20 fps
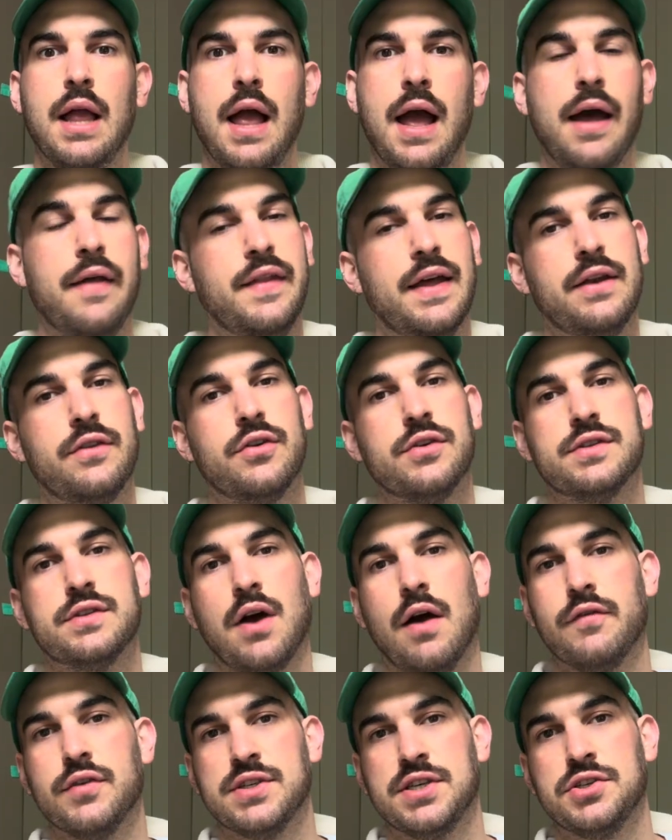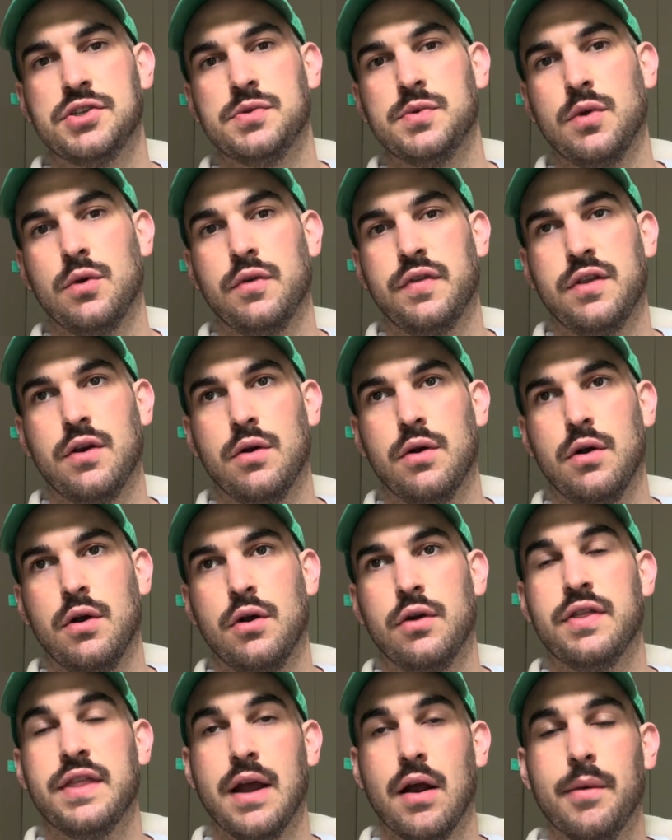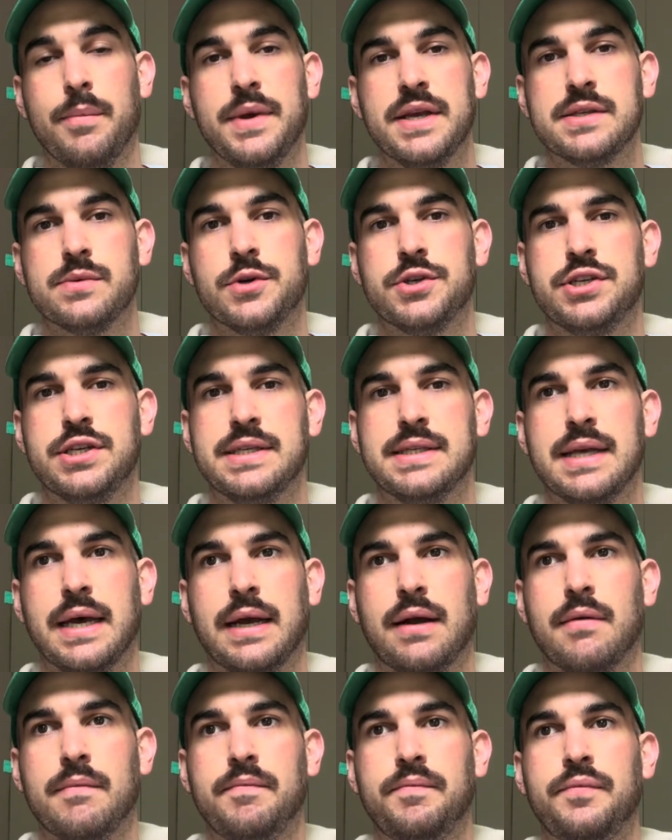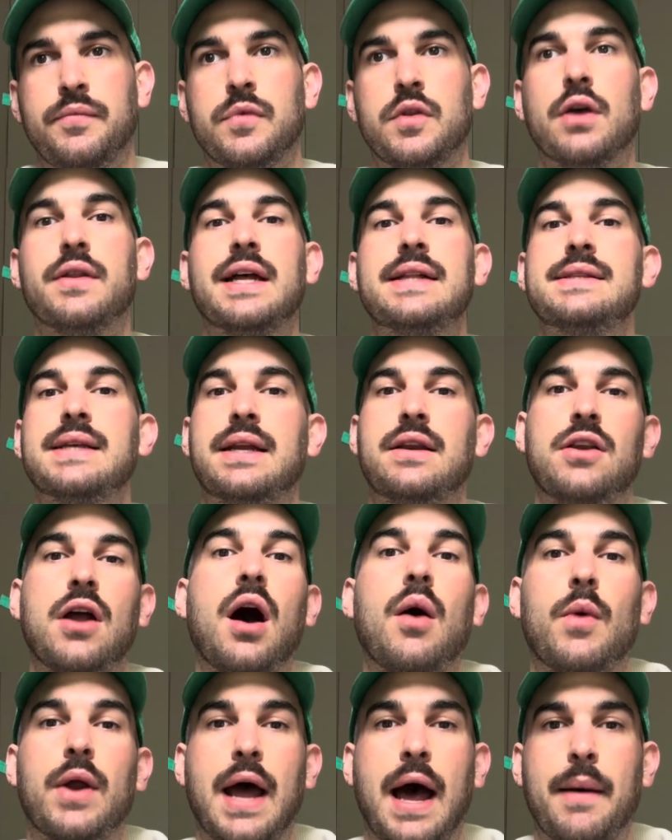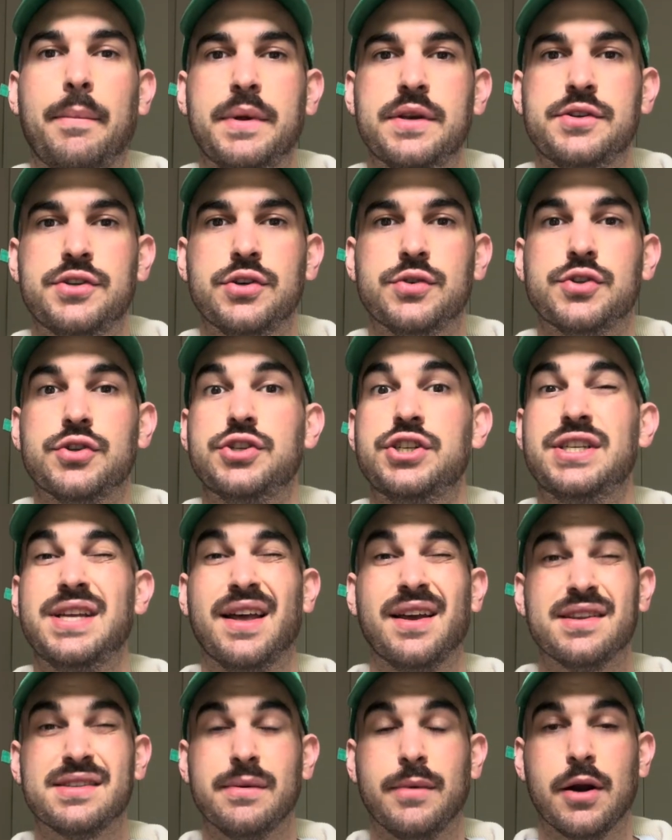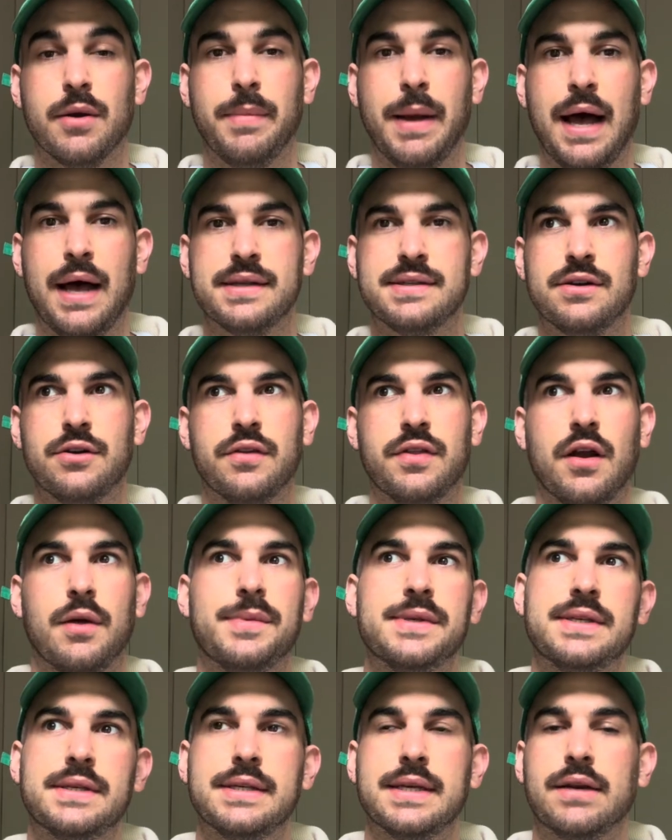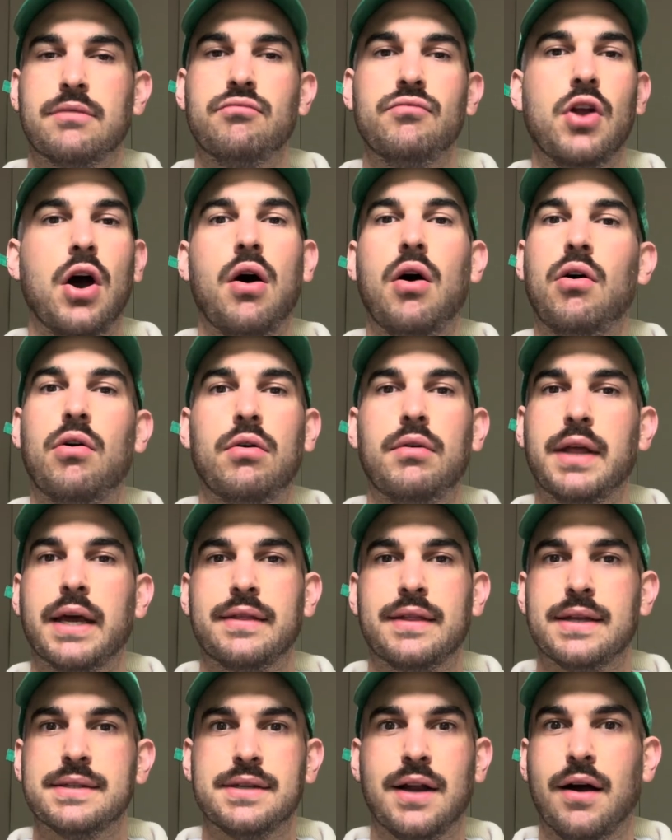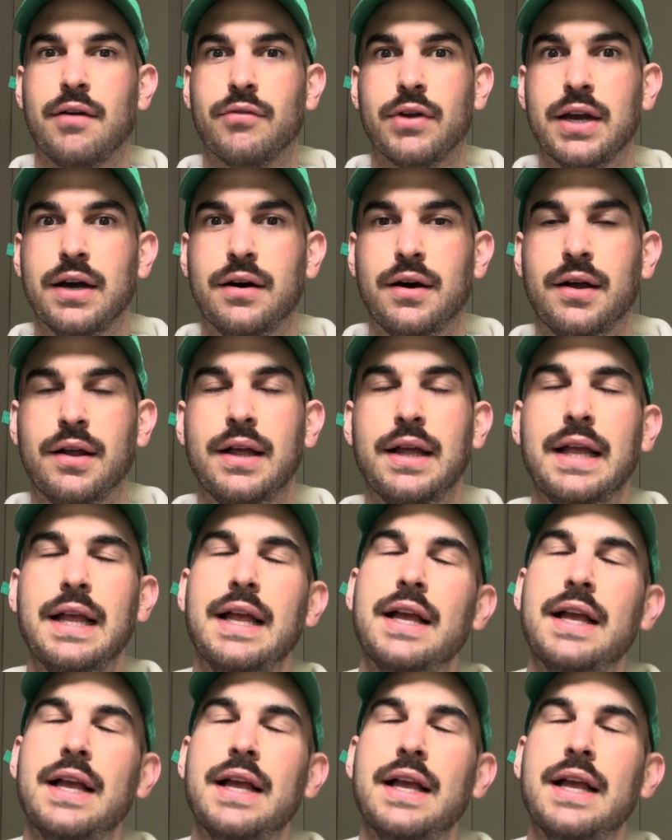And then there's conversations with her therapist where she's like, no, that's like not what happened to you. So she's telling us about her past, and her therapist is like, no, like that's not real.